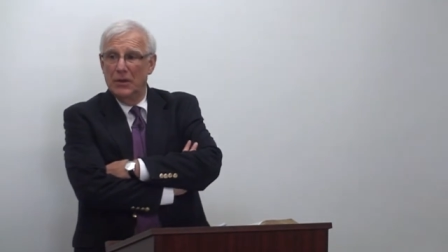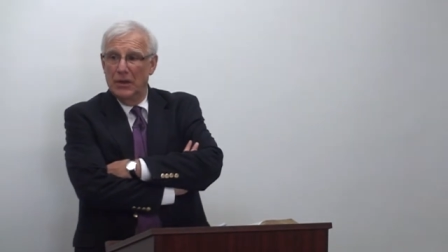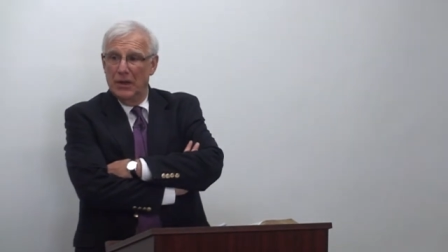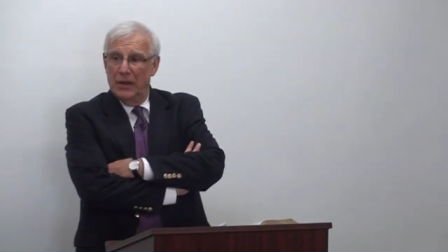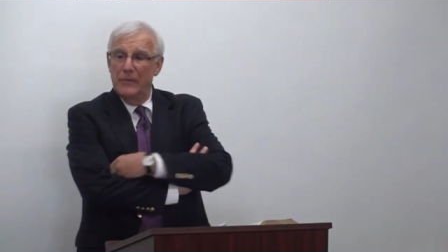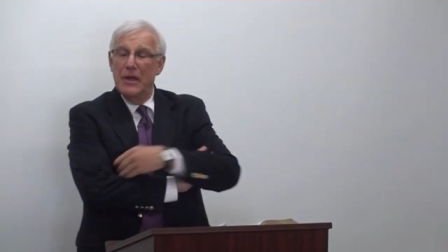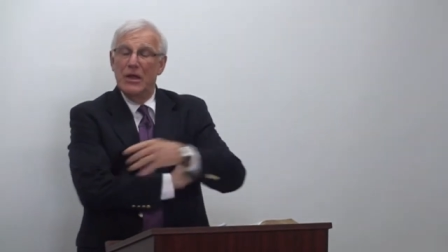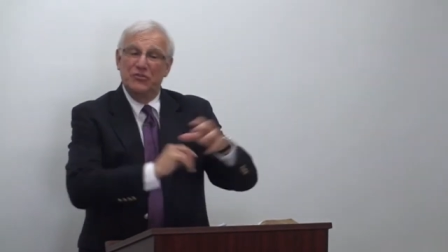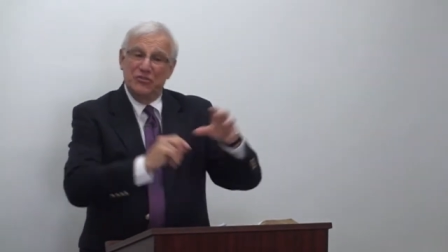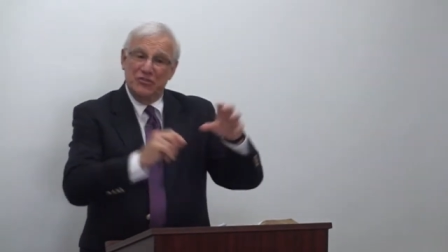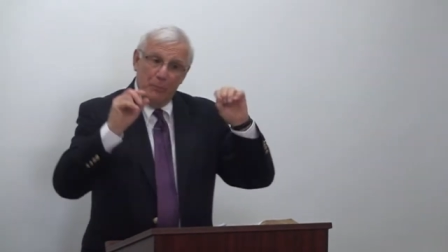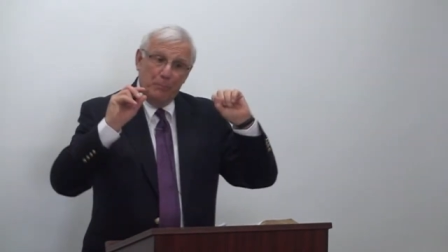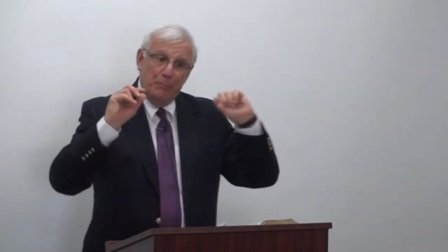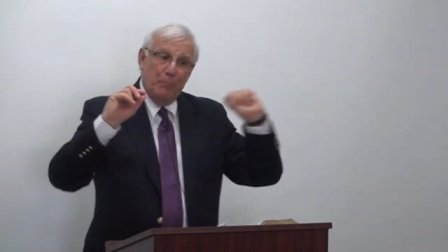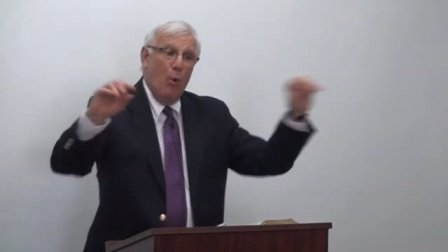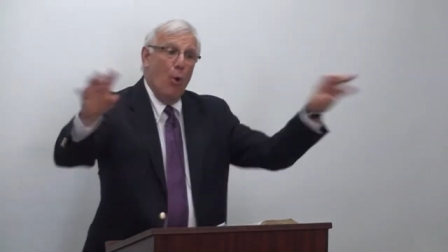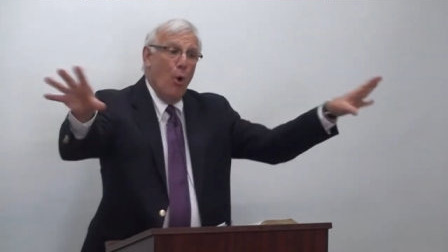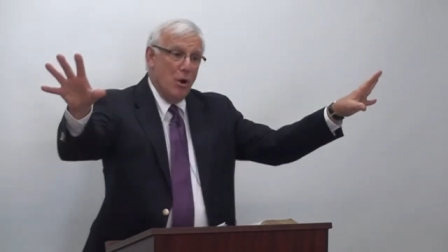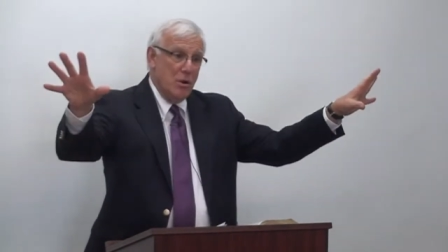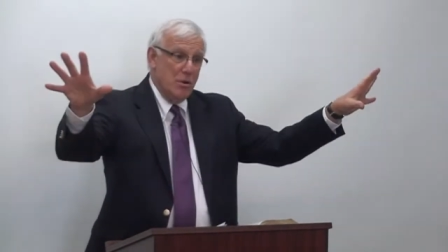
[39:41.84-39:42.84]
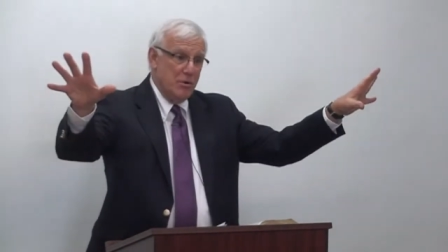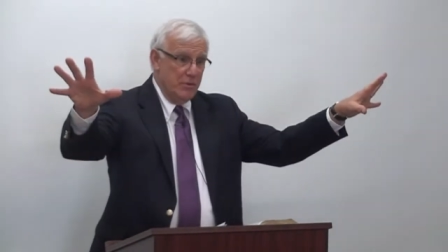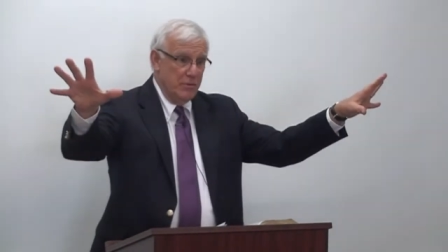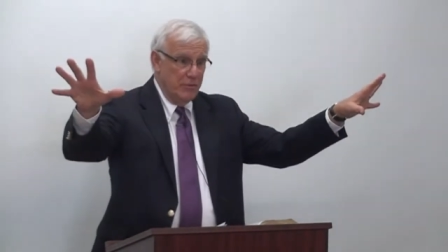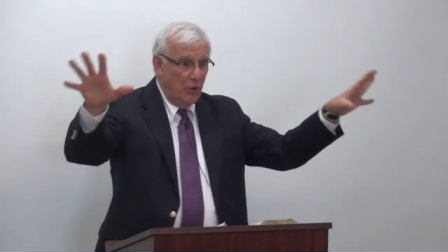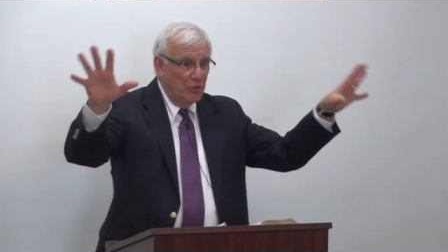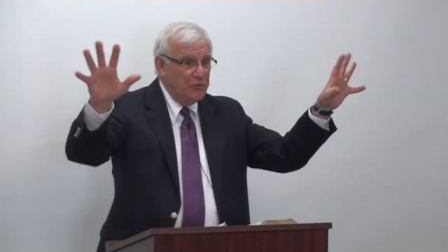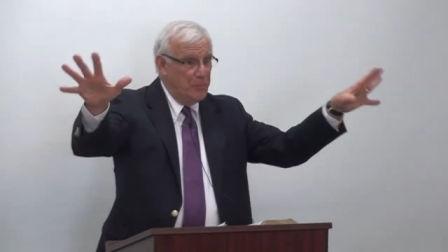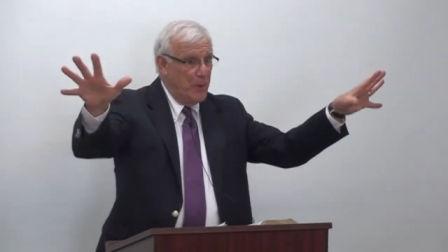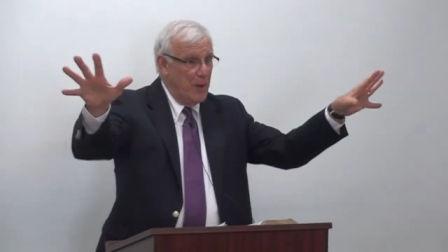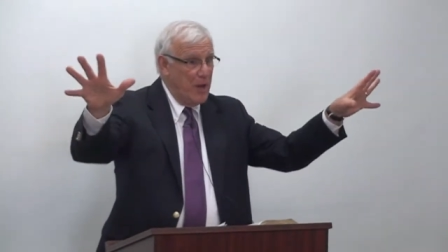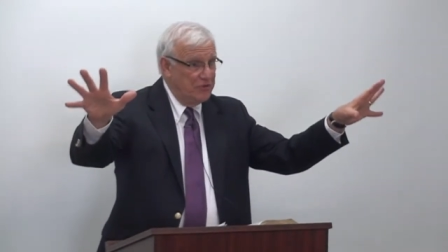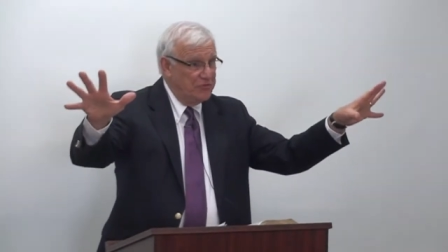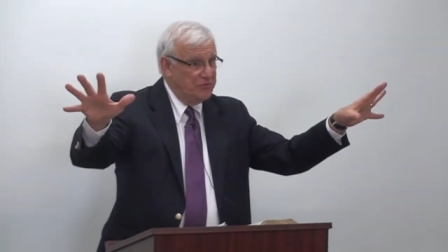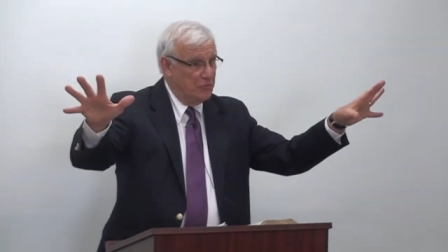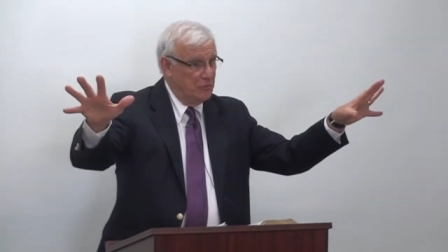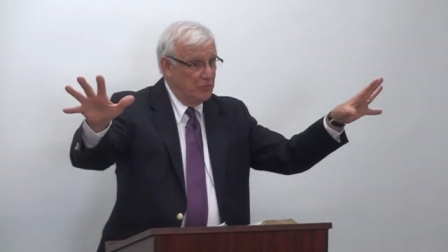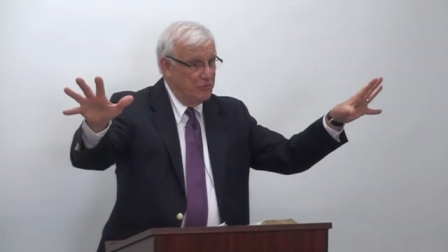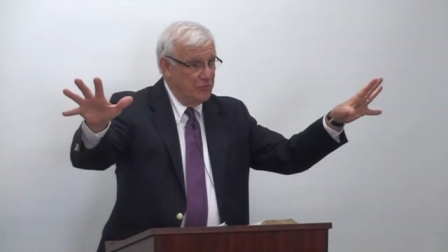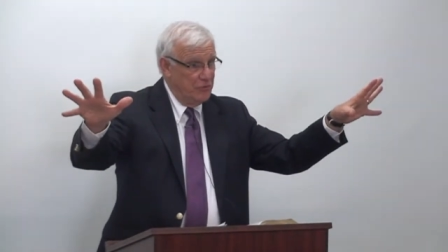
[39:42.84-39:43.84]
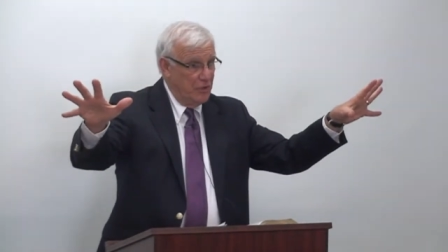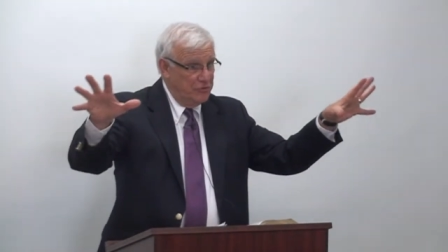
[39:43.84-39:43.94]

and they support those pastors.